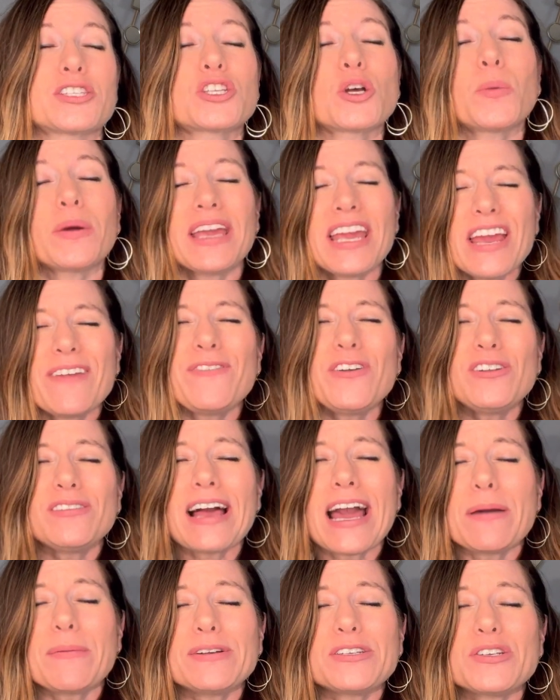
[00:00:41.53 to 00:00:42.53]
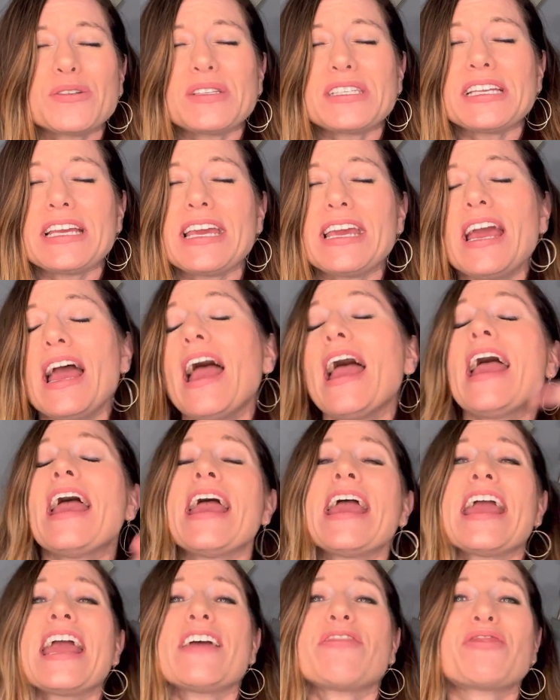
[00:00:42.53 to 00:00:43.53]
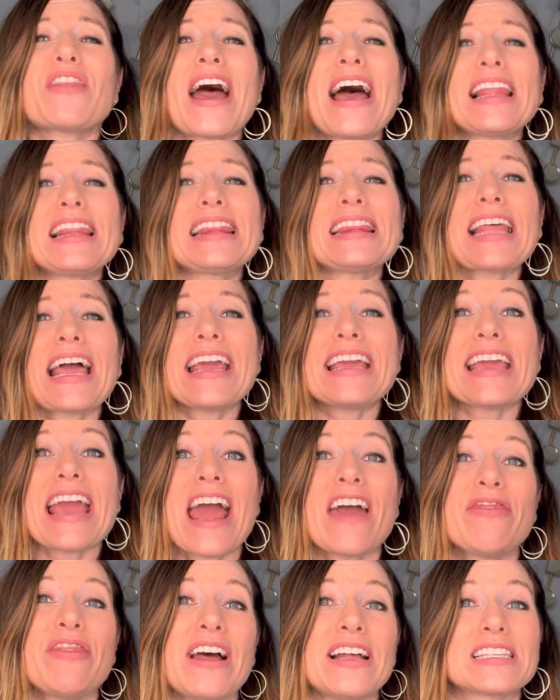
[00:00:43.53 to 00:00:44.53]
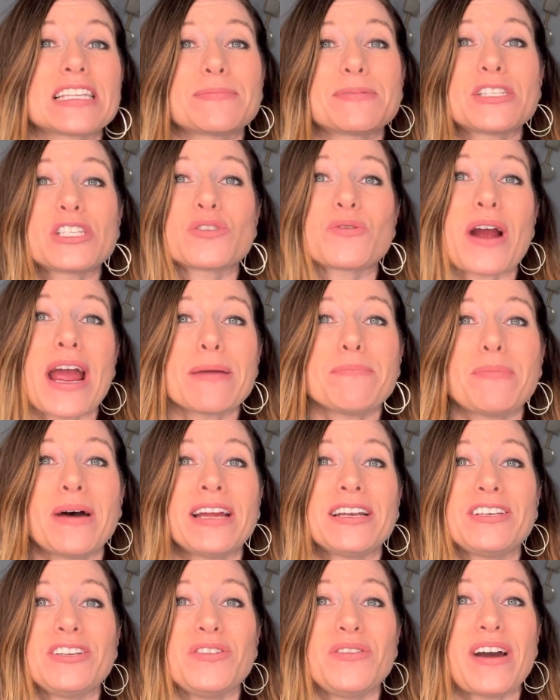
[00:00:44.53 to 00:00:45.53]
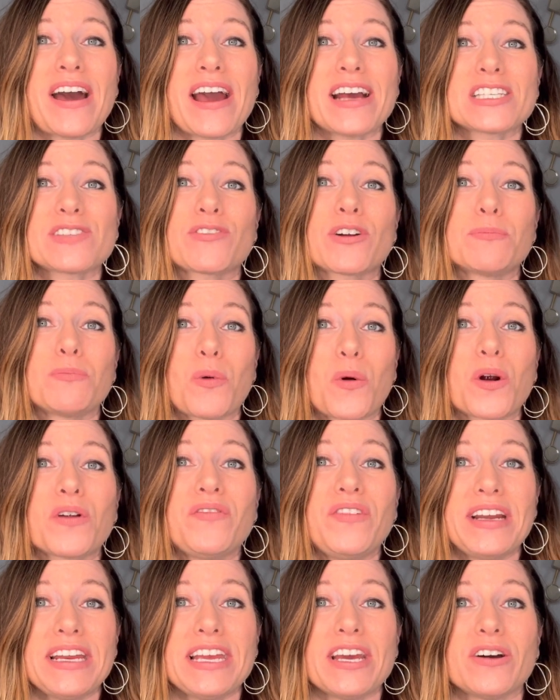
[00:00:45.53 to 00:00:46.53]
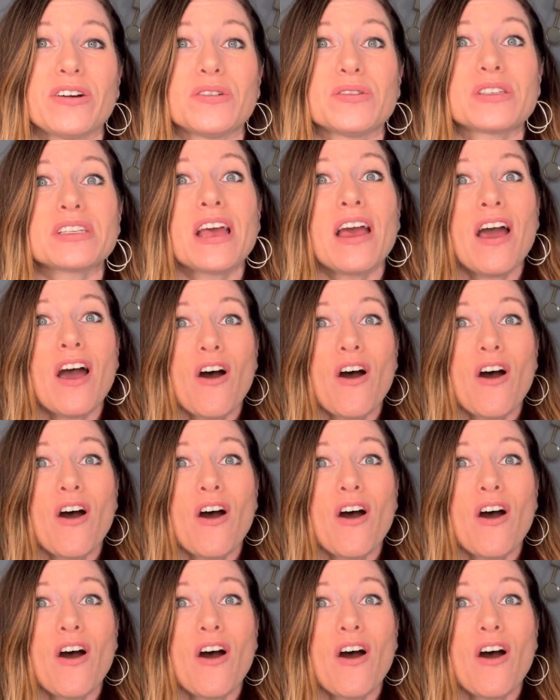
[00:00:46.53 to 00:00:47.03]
So if you like what you see, hit that like and that subscribe button, you guys, for more videos